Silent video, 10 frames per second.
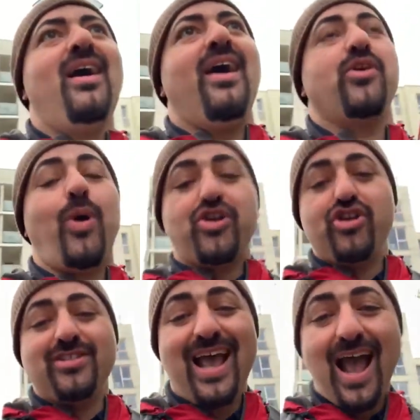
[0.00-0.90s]
And the
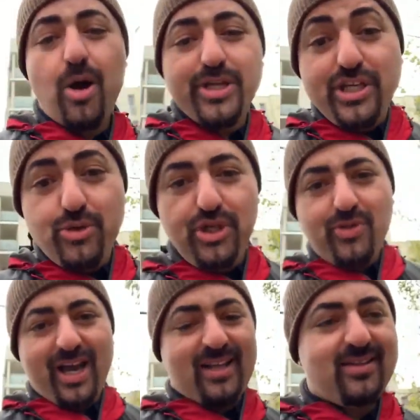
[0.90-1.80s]
question is, how do you
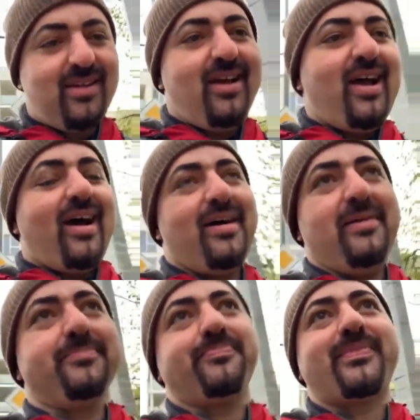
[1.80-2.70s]
do that?
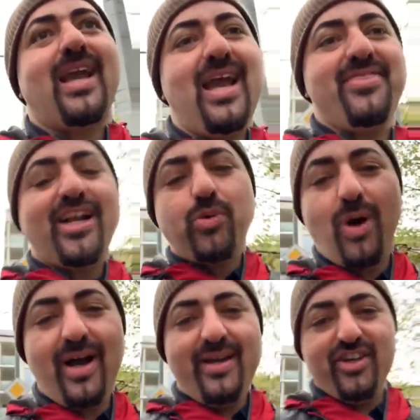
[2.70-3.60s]
And that's
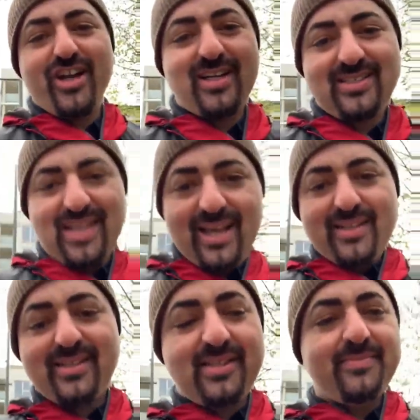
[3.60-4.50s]
why the United
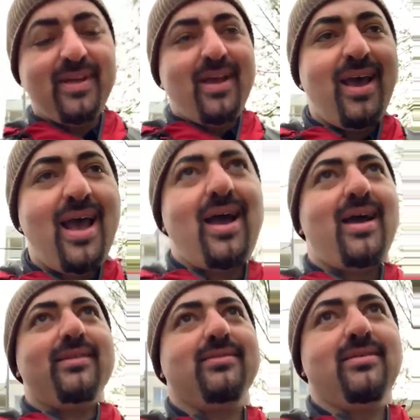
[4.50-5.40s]
States
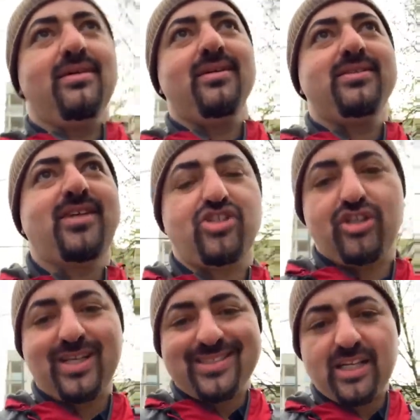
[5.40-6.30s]
had such
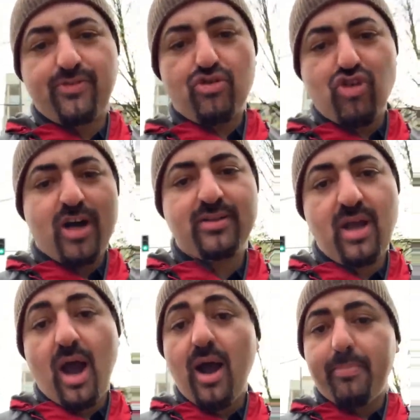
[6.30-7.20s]
a successful
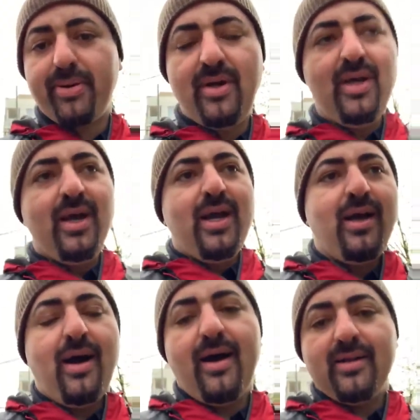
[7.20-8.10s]
run
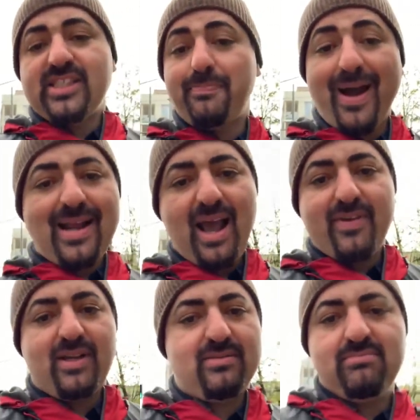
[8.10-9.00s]
up, despite
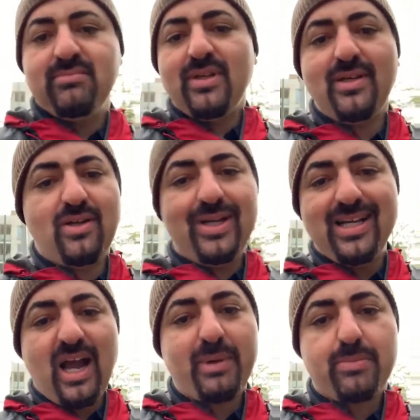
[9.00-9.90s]
having, you know,
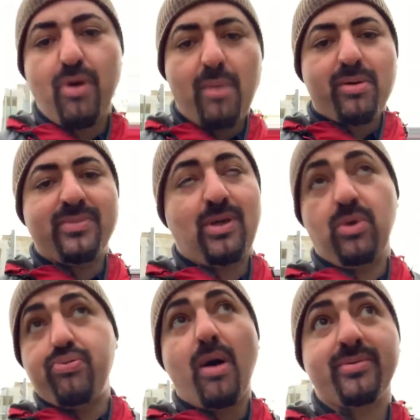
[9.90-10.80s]
economic problems that
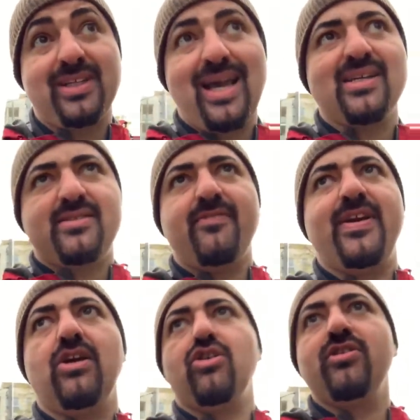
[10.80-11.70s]
were probably as
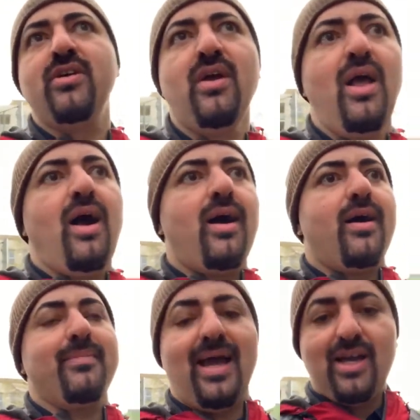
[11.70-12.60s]
severe
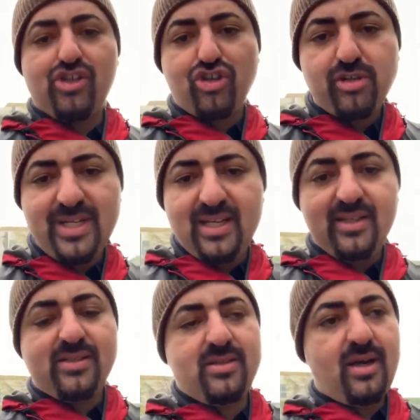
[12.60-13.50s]
as Germany's